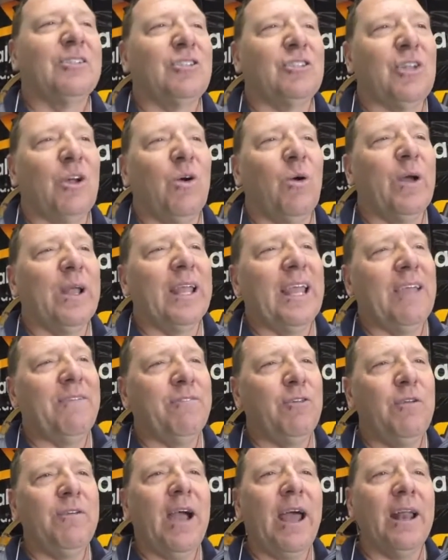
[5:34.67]
So if
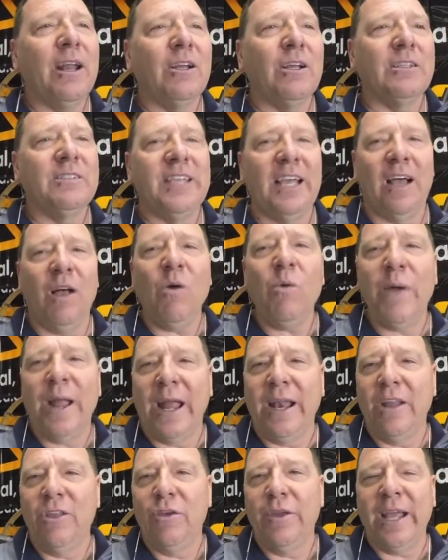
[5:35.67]
you got a good
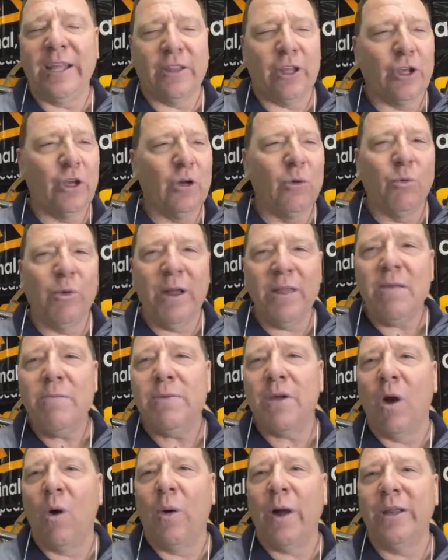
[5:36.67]
tailwind and you get the good rhythm
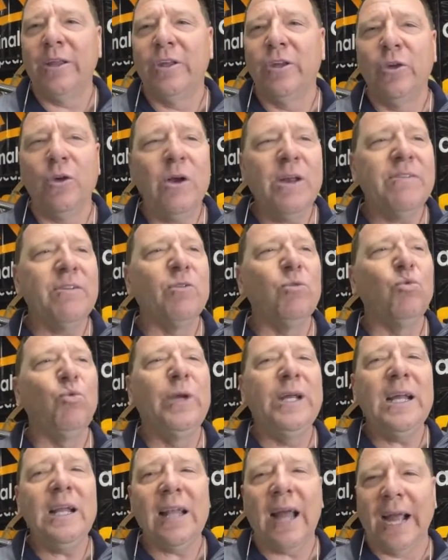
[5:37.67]
going, you don't even
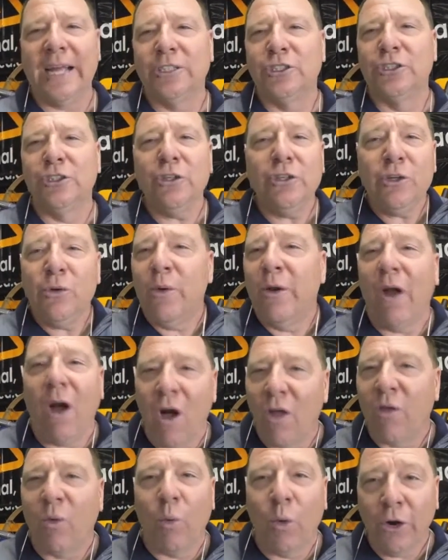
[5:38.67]
realize you're doing
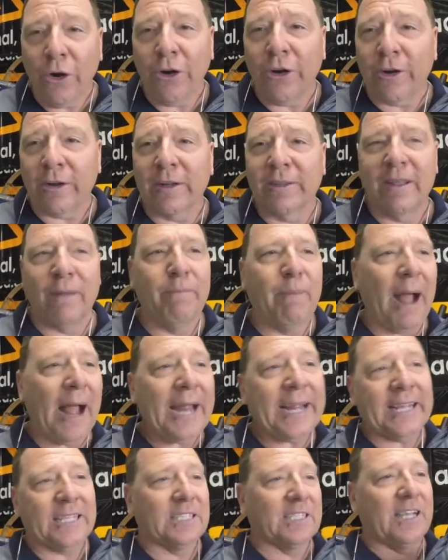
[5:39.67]
all the work. The
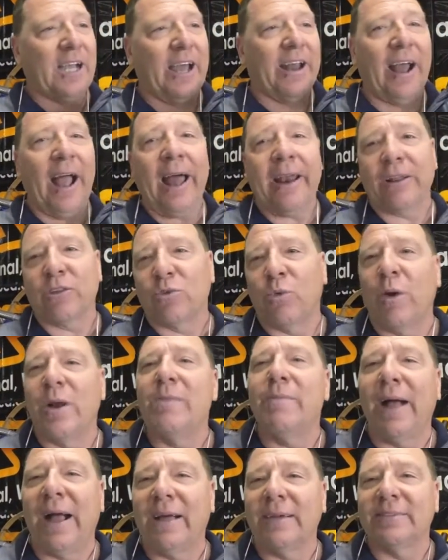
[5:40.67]
bike is cut out at 20
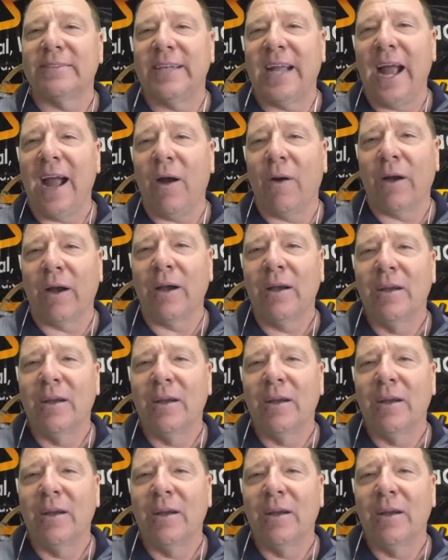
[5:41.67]
miles an hour.